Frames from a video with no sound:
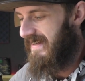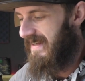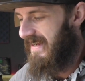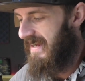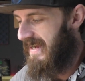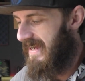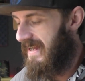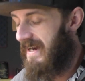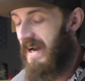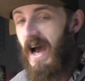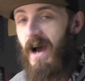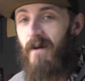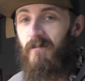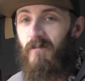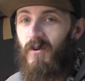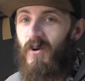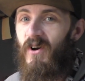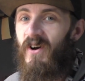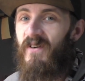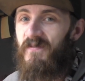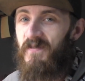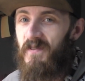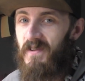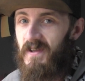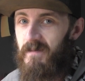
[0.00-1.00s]
And I'm gonna
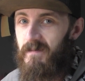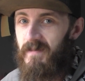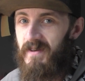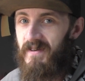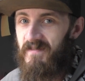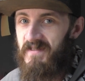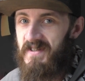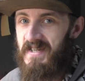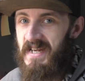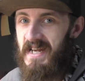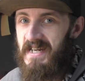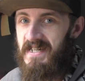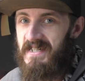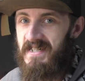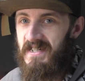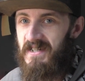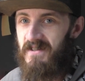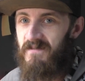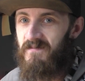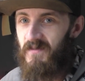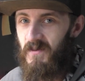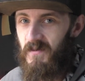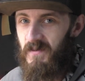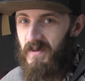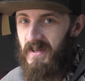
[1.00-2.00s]
go off on a little bit of a tangent
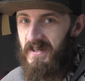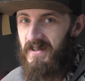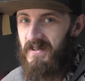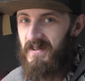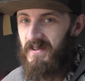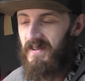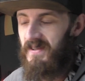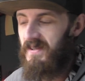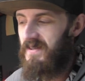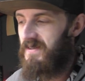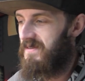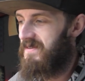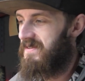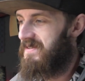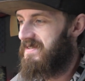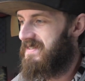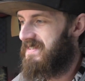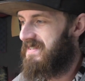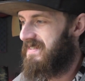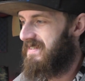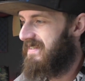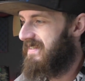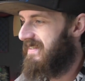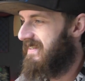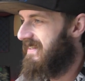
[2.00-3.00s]
here before we get into the
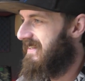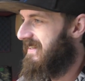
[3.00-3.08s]
lures.